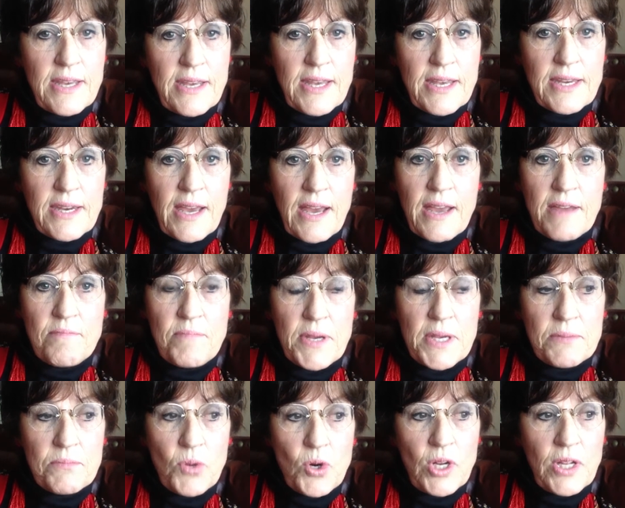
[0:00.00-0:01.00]
and I've
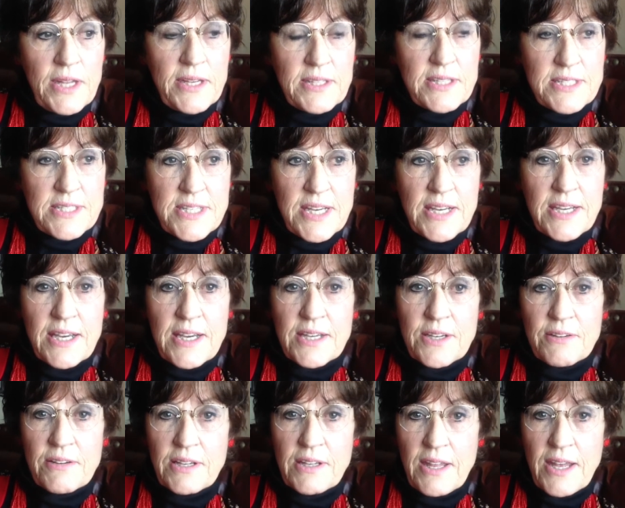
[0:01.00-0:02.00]
been more like the duck
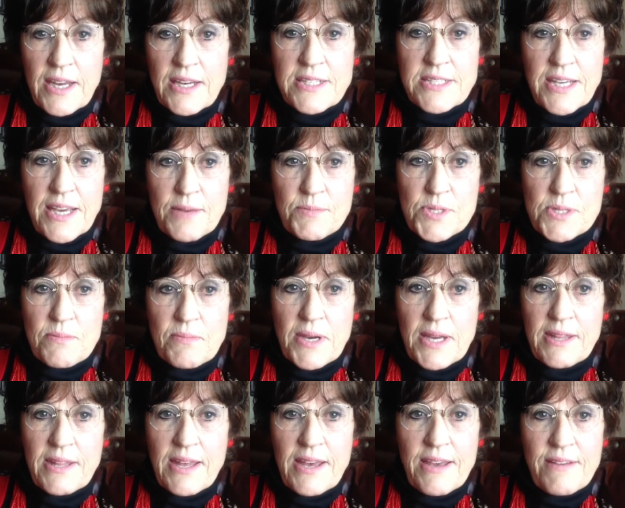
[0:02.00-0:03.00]
hunter a lot of times in
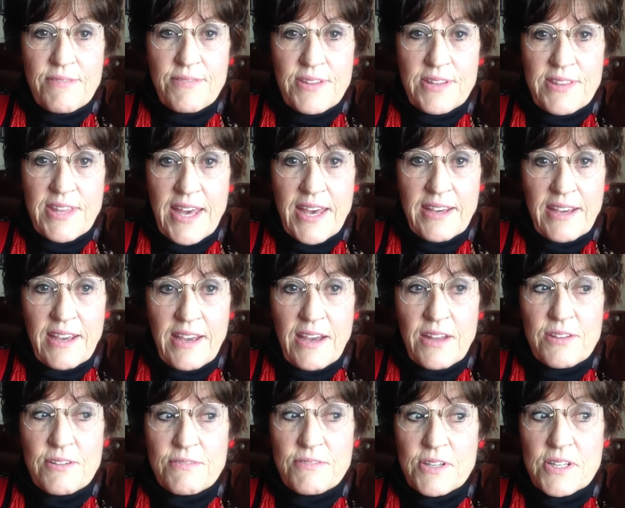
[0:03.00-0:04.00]
my life than that
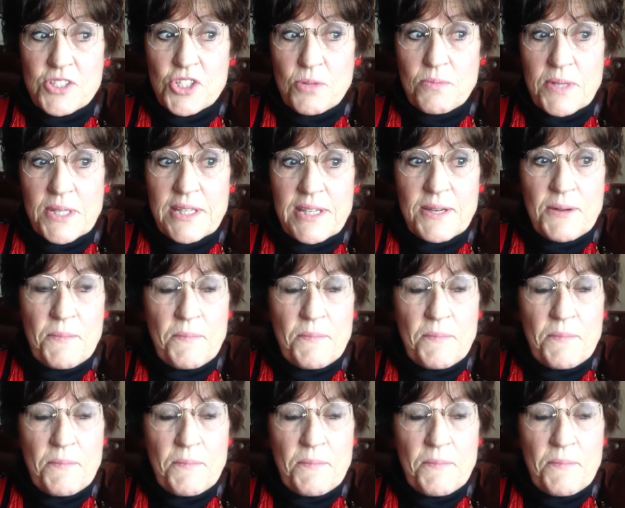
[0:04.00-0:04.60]
other fisherman.